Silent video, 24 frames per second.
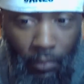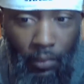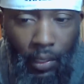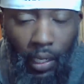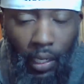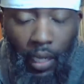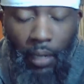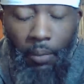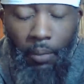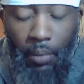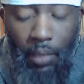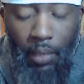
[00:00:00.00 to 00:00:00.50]

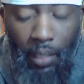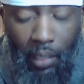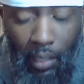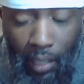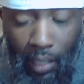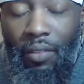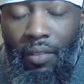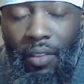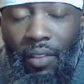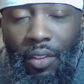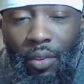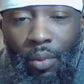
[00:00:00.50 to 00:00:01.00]
I'm
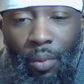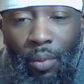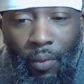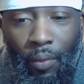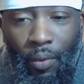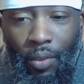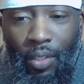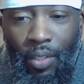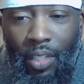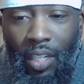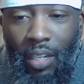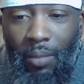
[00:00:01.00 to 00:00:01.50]
the
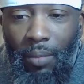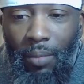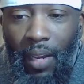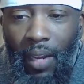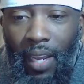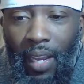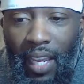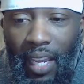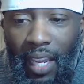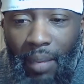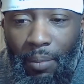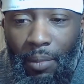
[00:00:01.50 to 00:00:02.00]
University of
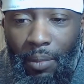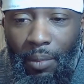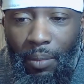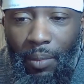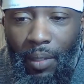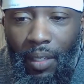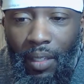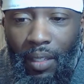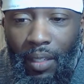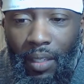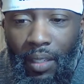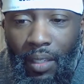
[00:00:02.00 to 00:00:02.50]
Miami,
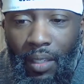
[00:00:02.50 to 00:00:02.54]
man.